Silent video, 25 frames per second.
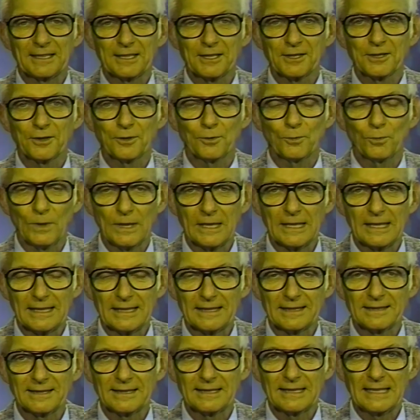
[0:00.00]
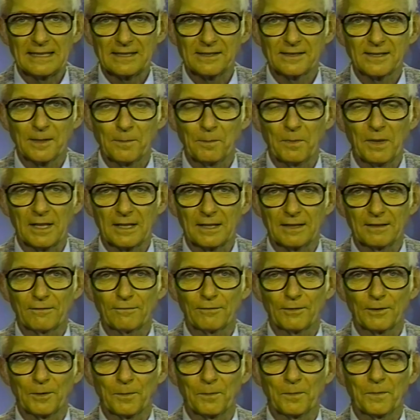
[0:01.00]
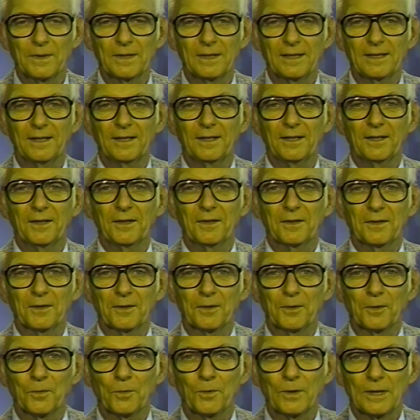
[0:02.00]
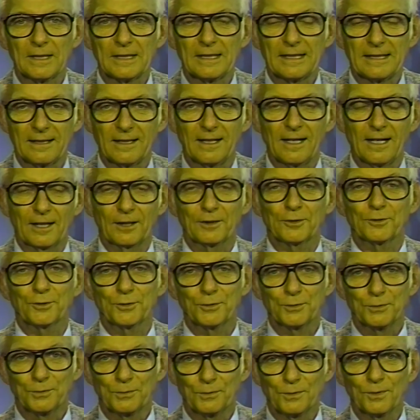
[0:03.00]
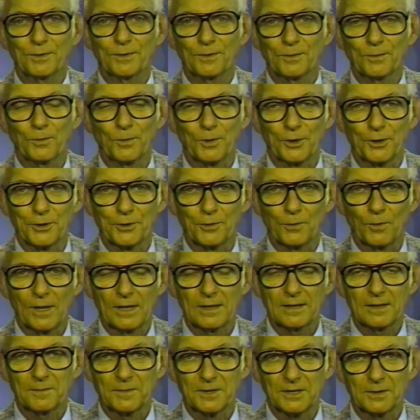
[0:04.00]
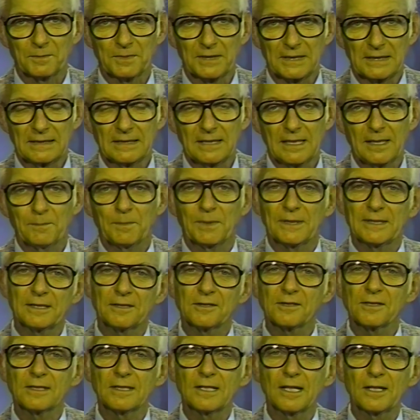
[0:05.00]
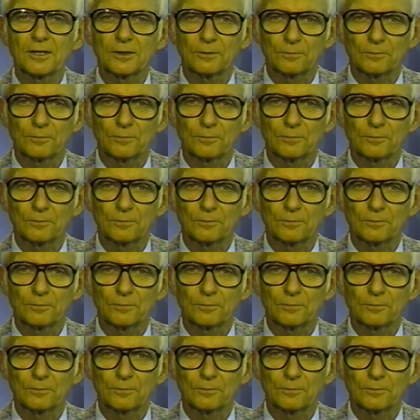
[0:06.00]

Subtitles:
is the way to get somebody from where they are to where you want them to be. But there's another